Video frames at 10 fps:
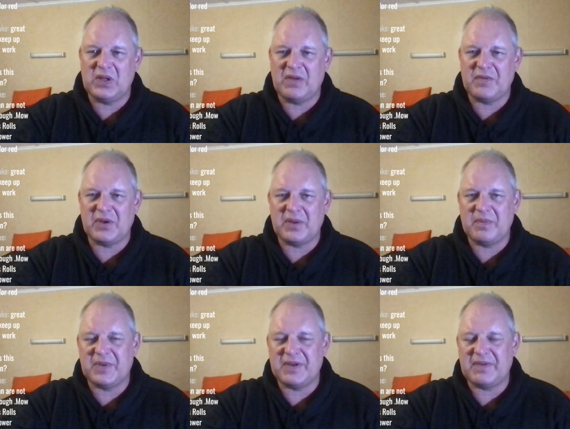I've got a
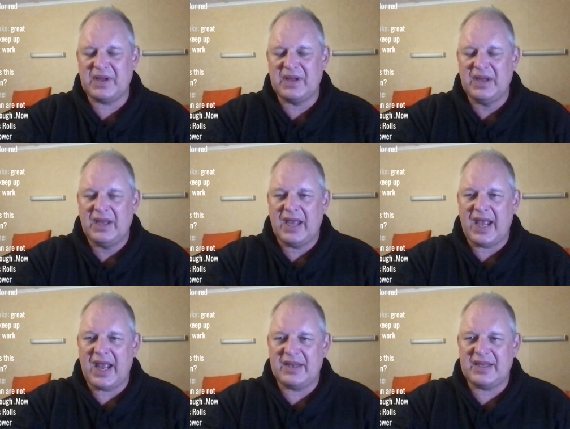bit of a
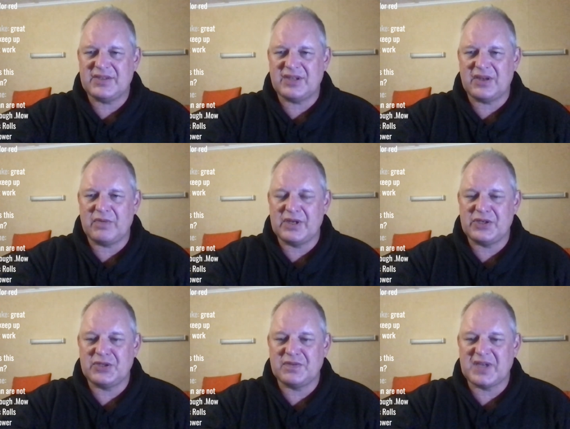ant nest that I really
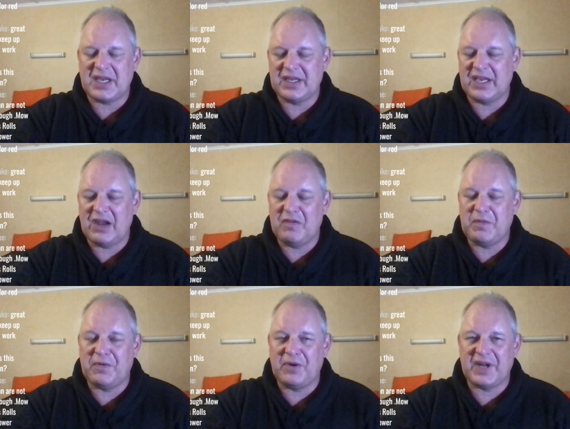should have taken care of
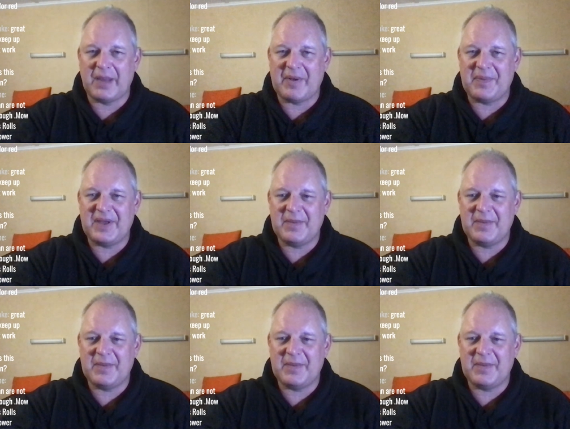before I came up here,